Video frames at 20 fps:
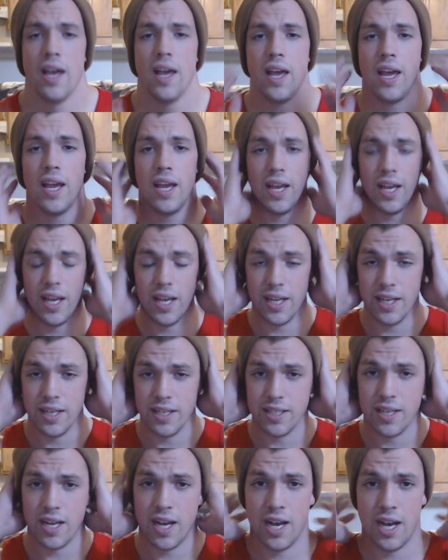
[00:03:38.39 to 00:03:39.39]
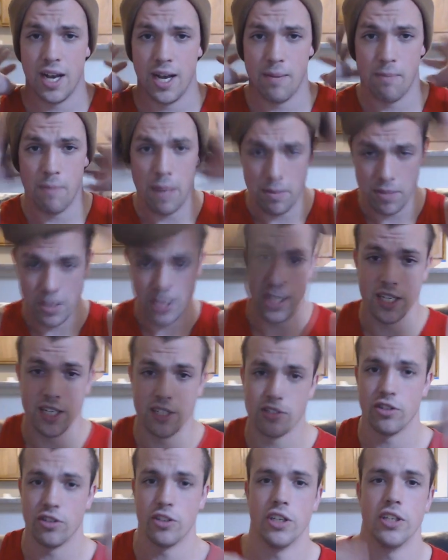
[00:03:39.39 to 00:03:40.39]
And my beanie doesn't
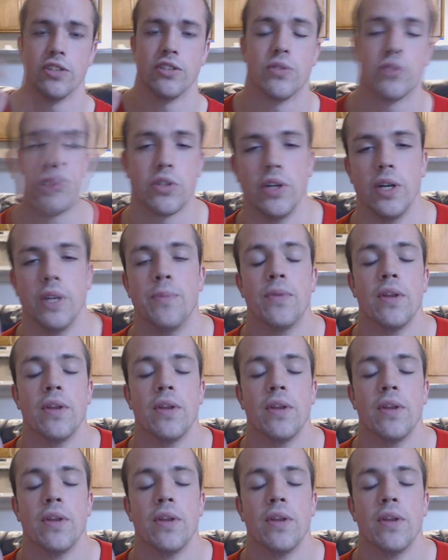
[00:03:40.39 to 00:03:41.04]
look good, so screw it.